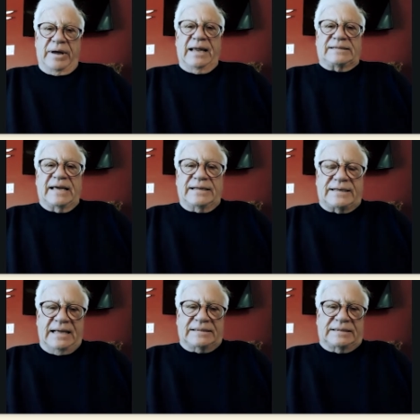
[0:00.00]
it's
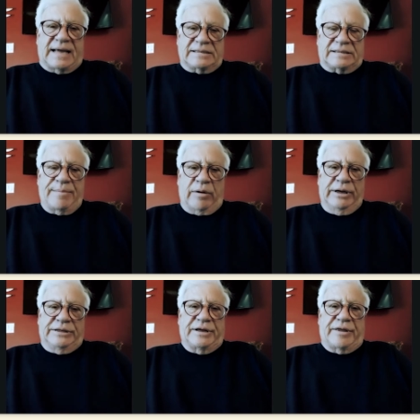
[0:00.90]
a
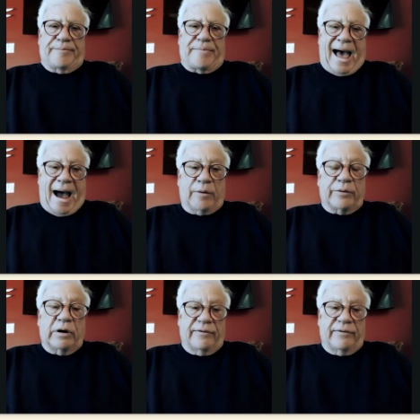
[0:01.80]
testimony to the power of